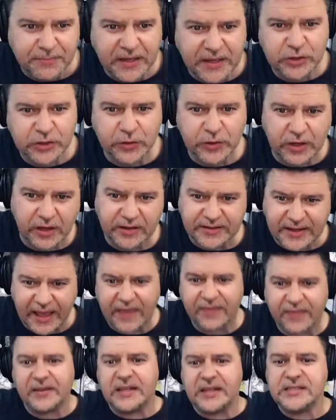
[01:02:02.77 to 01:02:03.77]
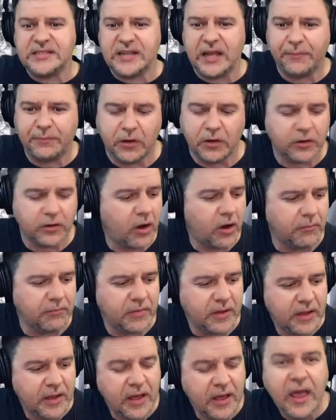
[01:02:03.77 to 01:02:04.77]
sure you get to anthonysnape.com
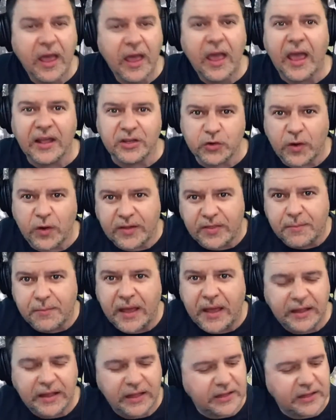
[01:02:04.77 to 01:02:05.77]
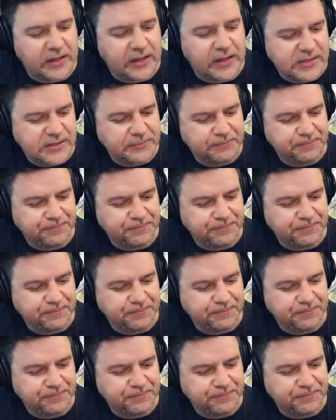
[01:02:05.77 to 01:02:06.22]
and join the mailing list.